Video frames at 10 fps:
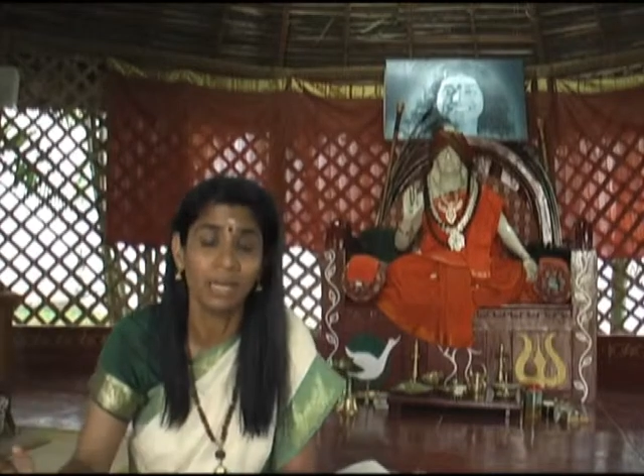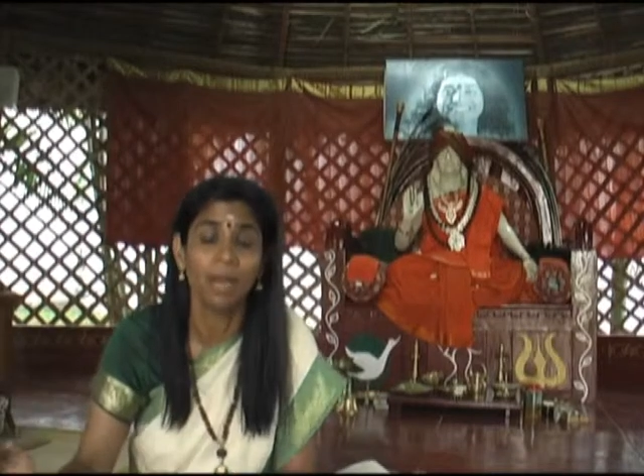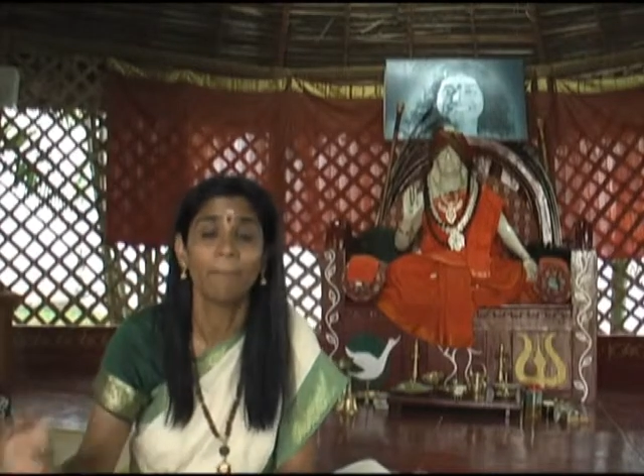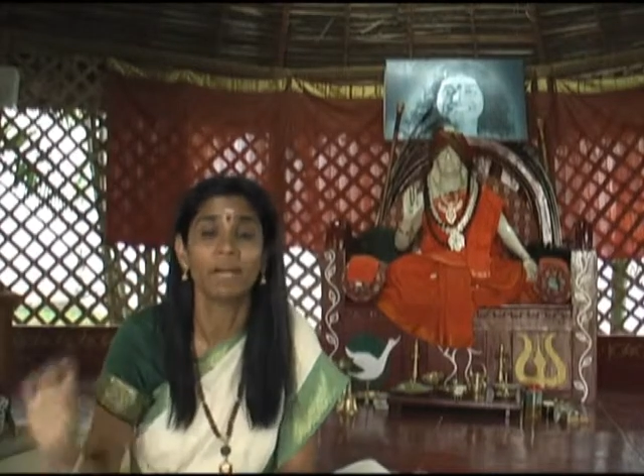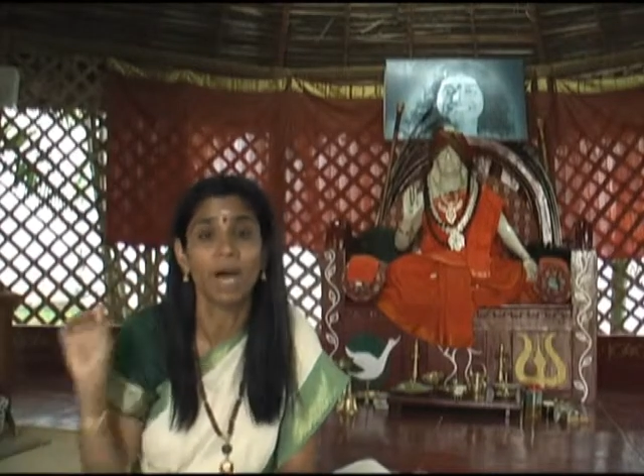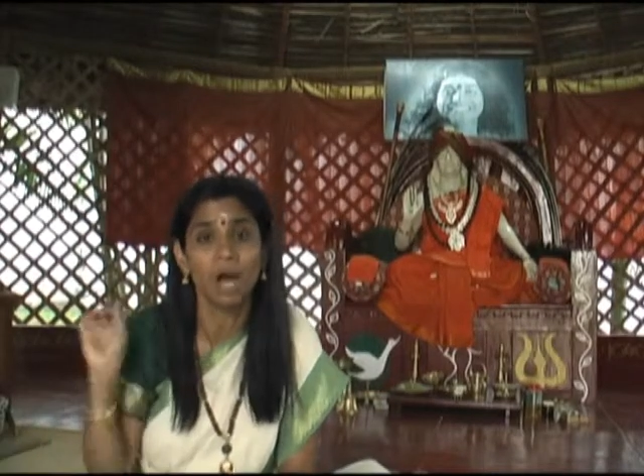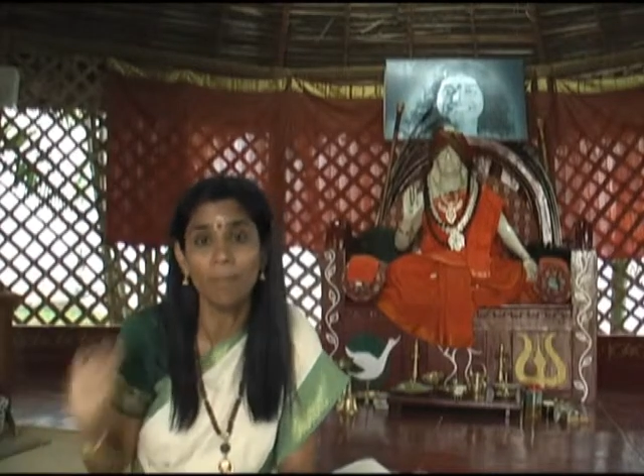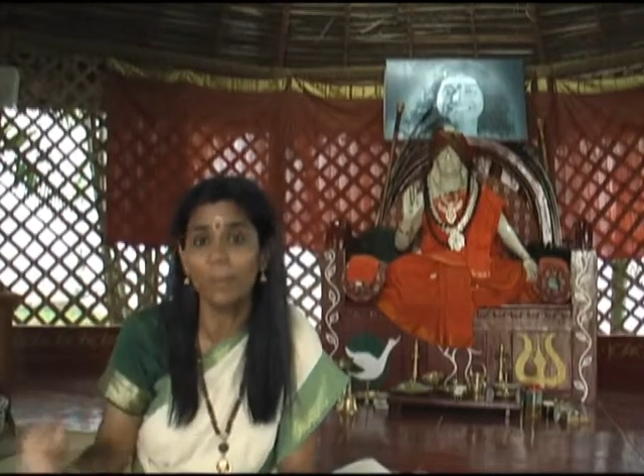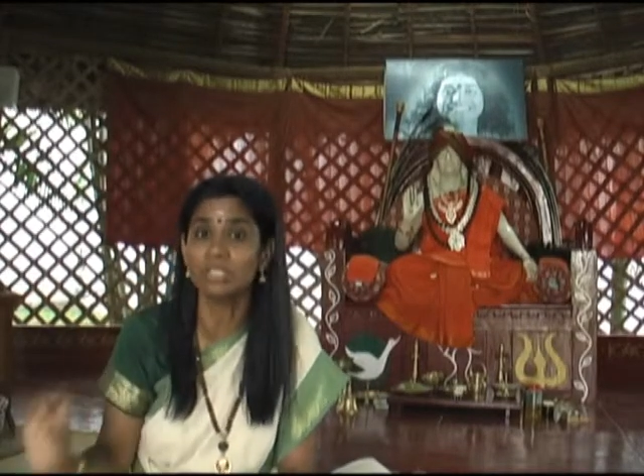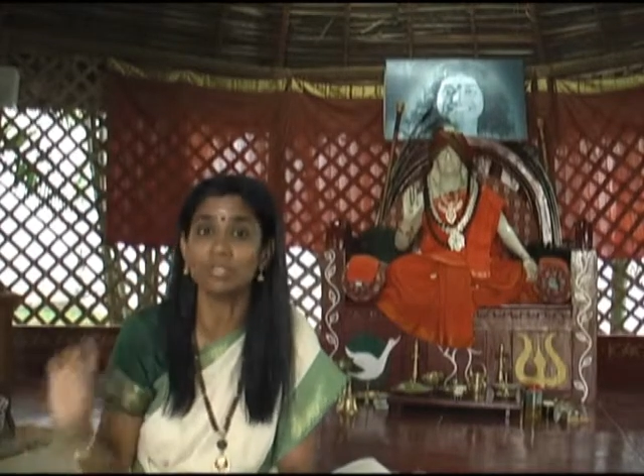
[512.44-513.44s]
But how
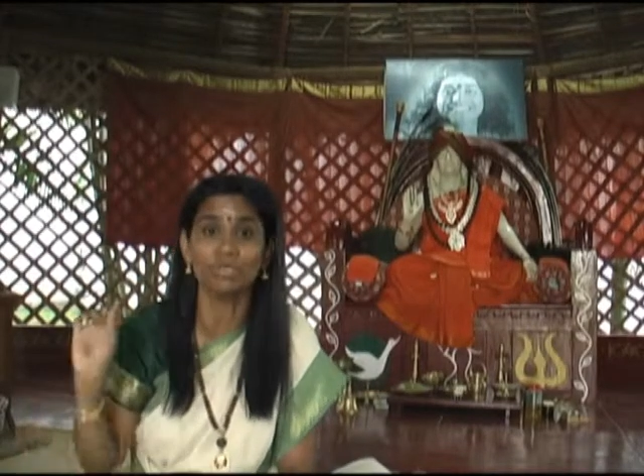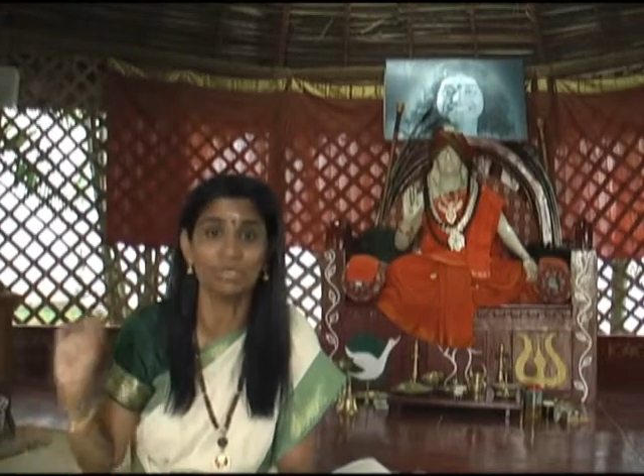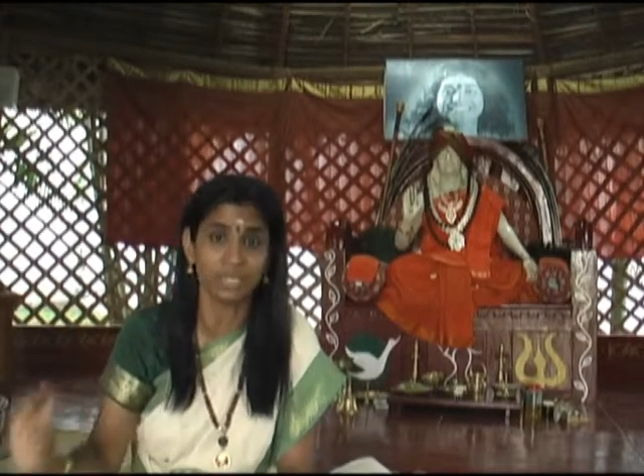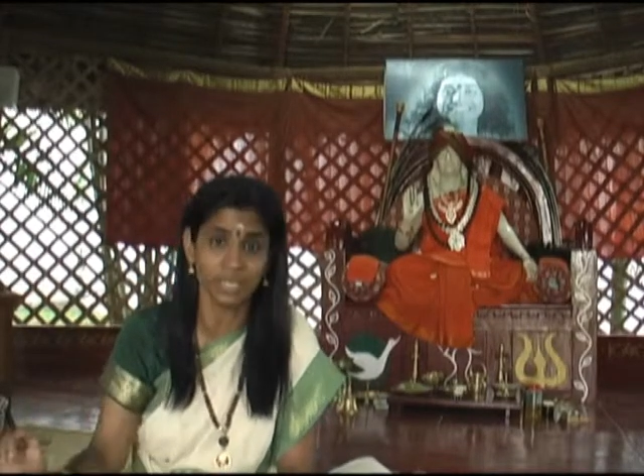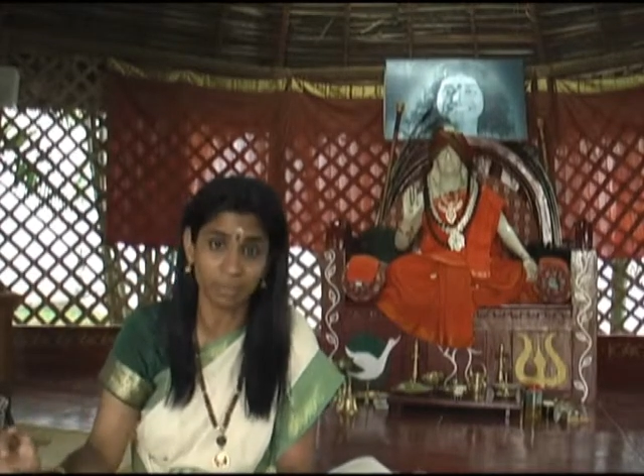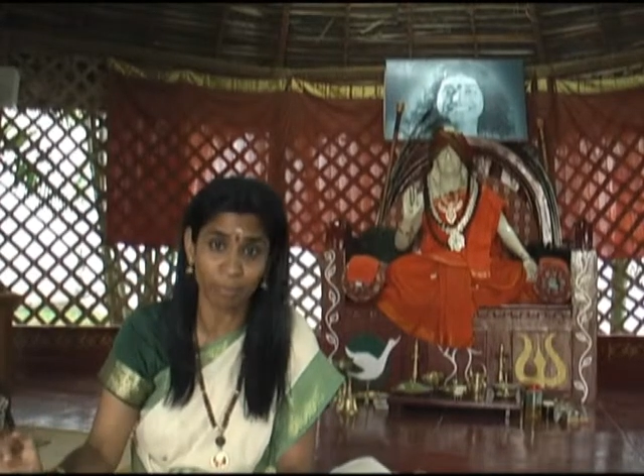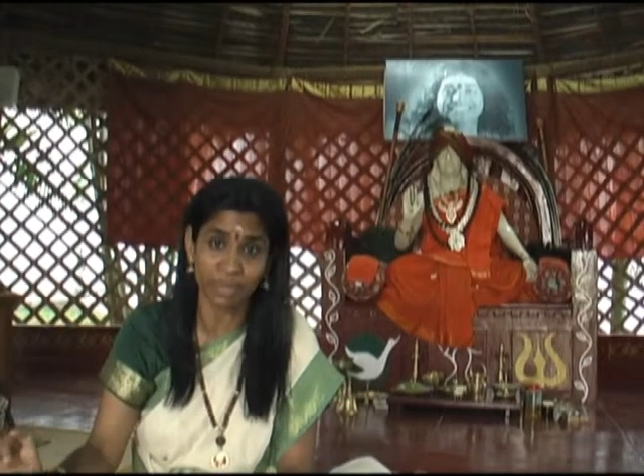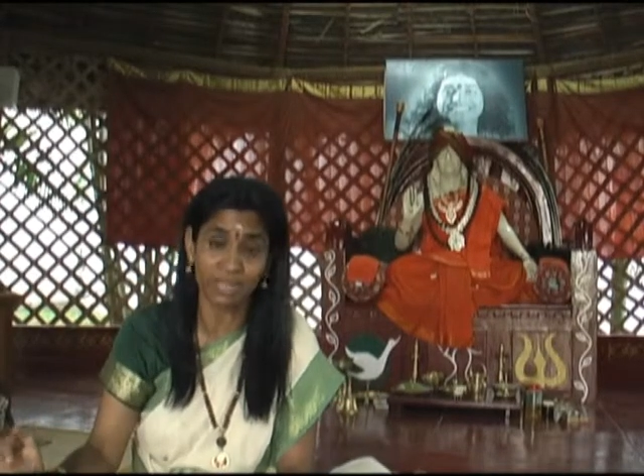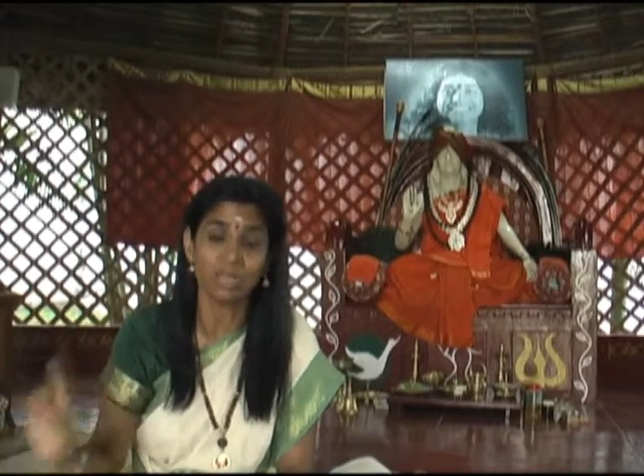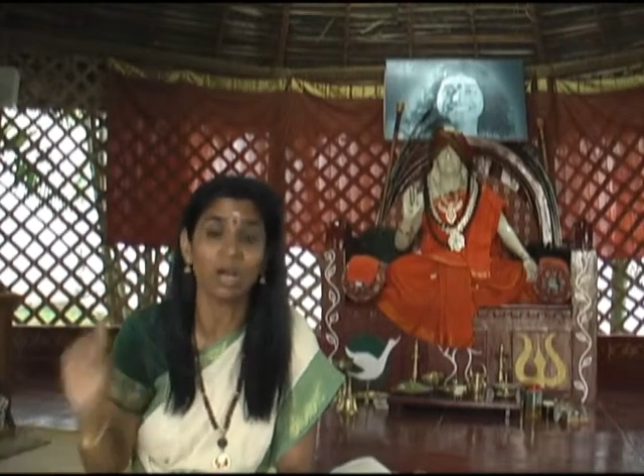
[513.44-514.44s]
much to drink the milk,
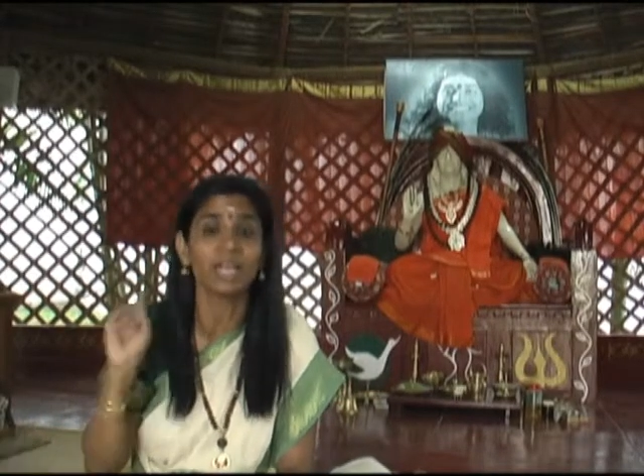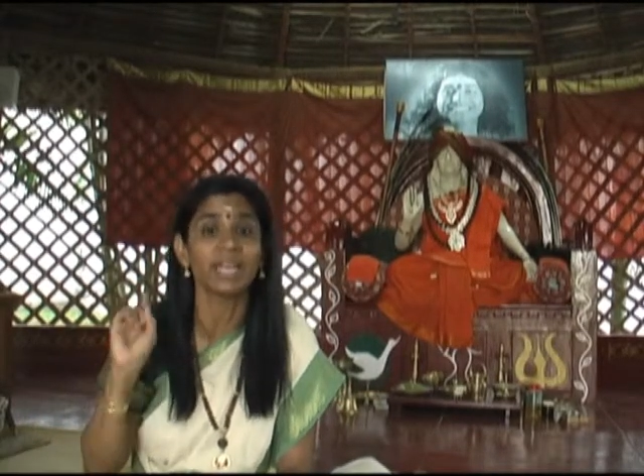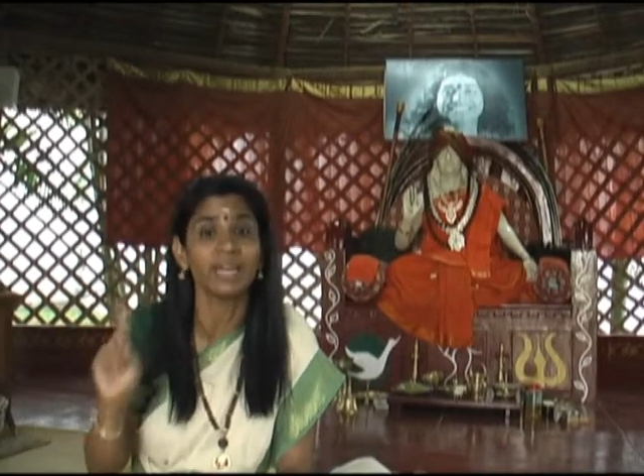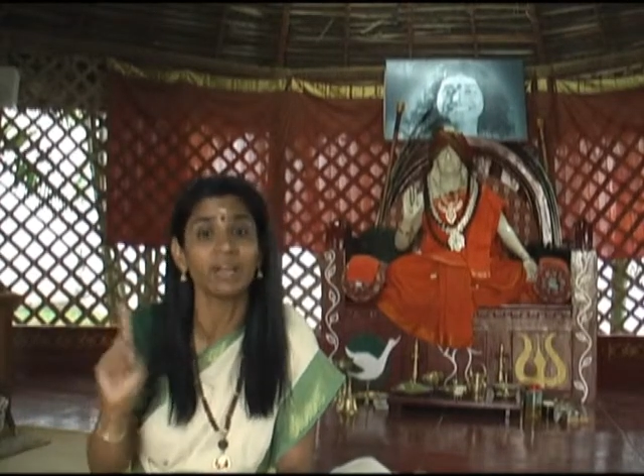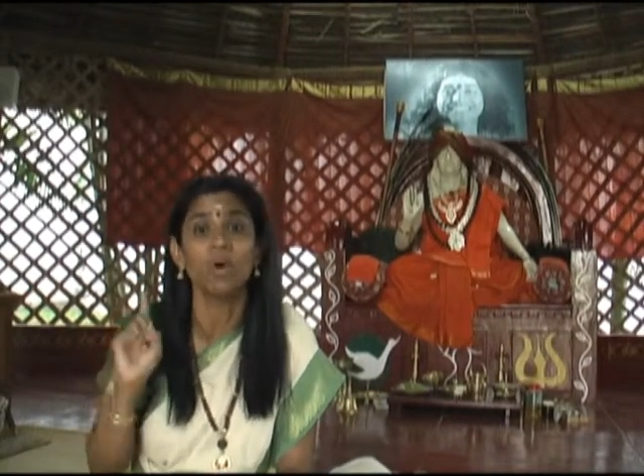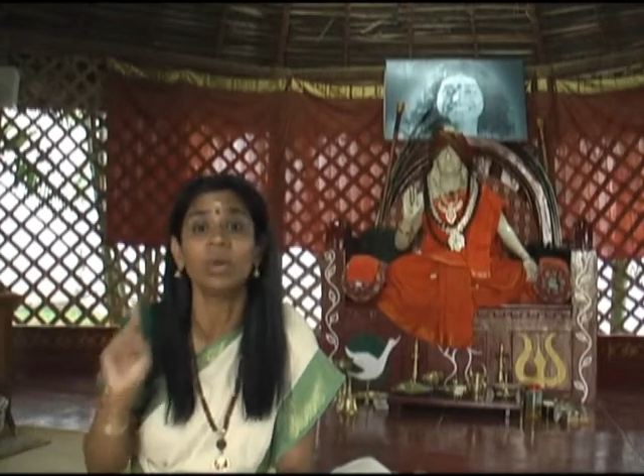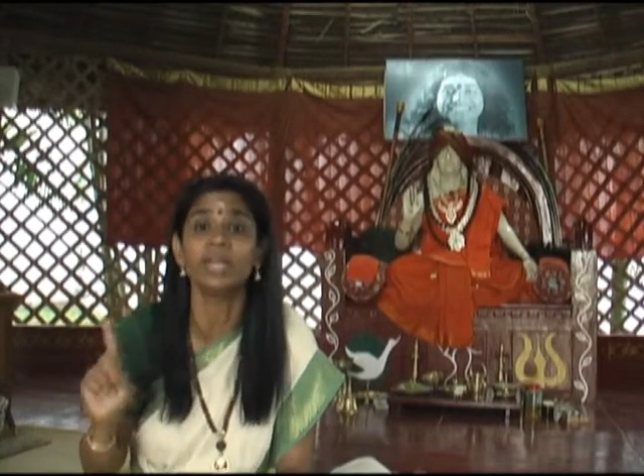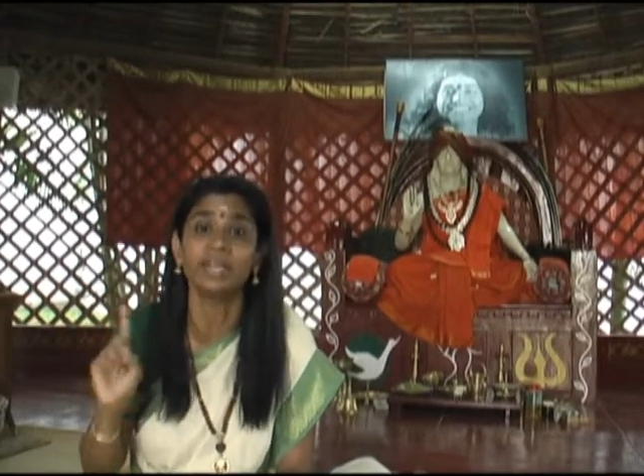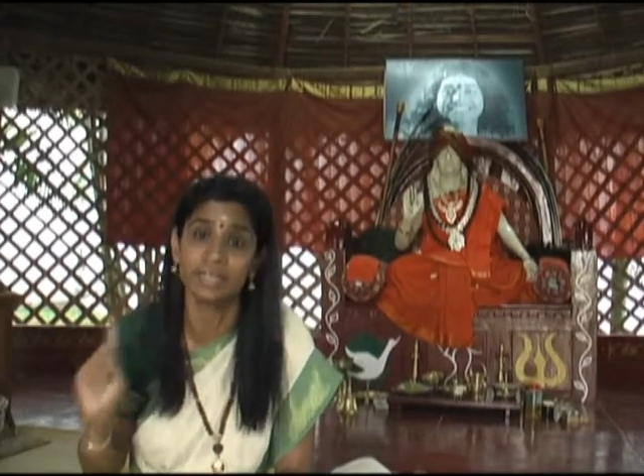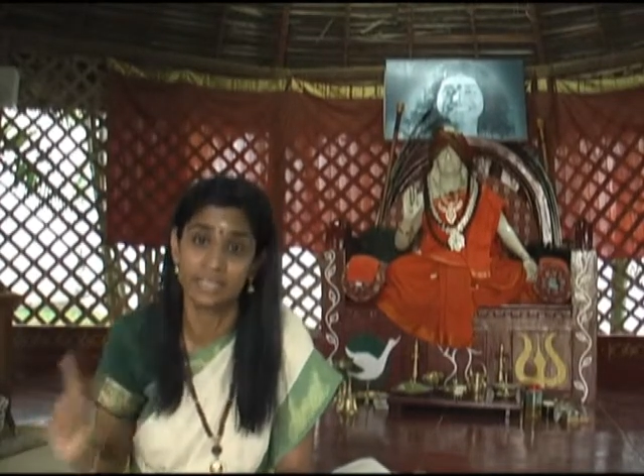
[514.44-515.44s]
the kid only
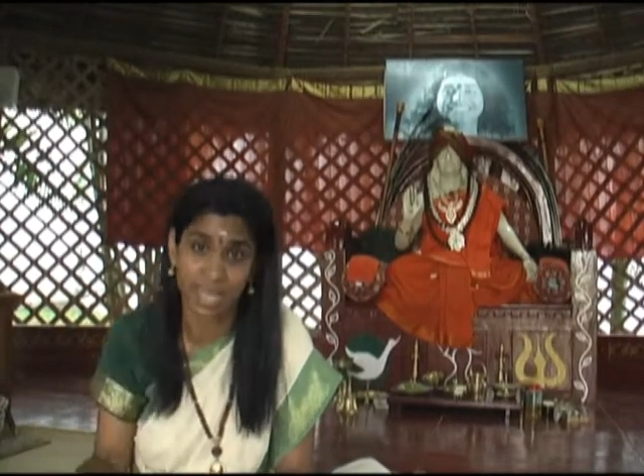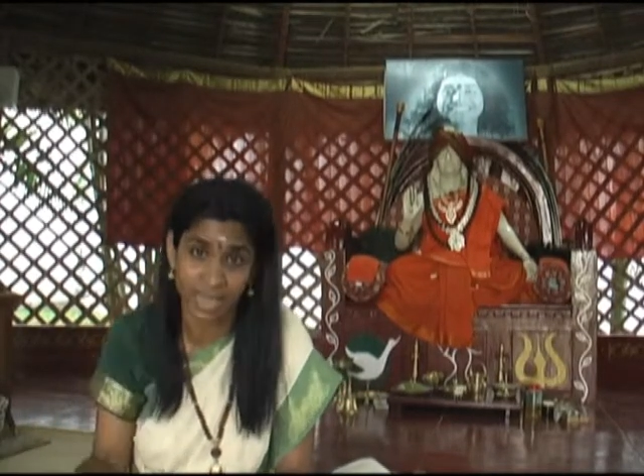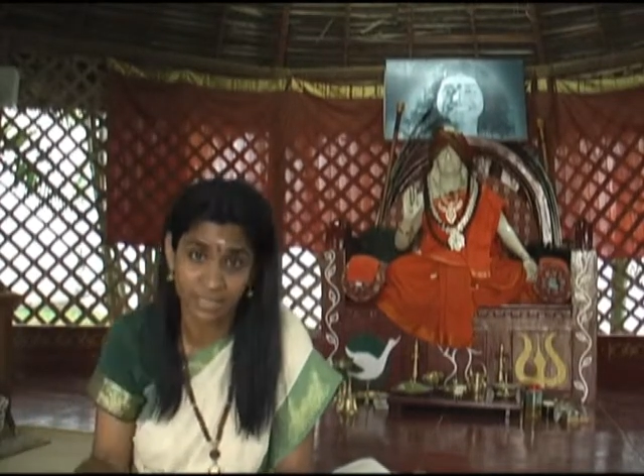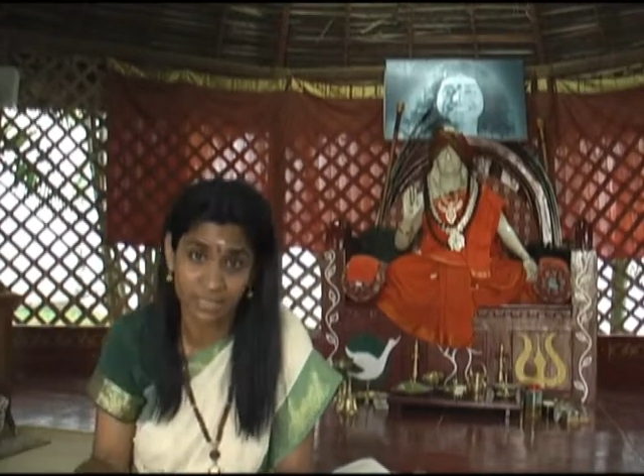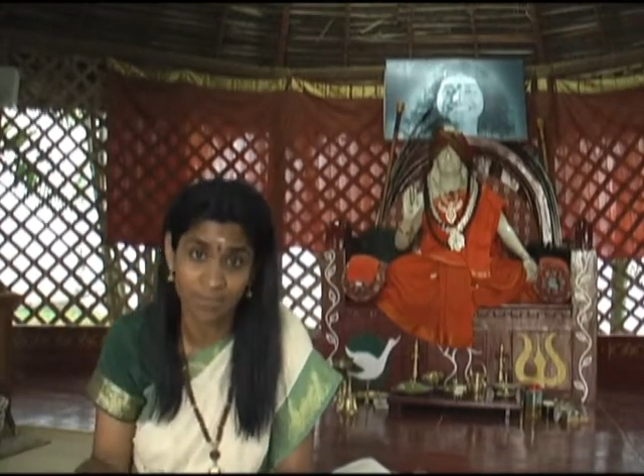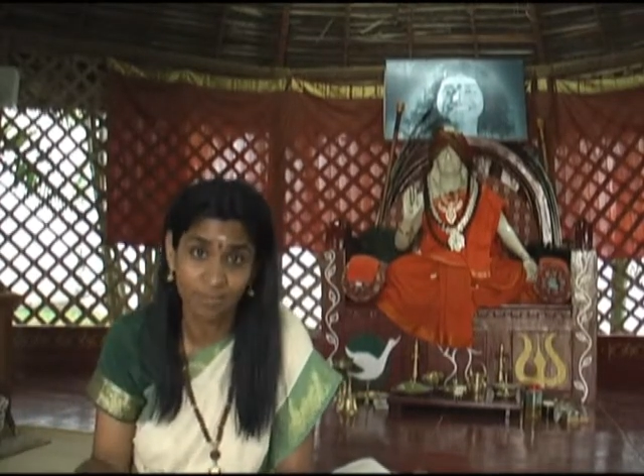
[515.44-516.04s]
decides.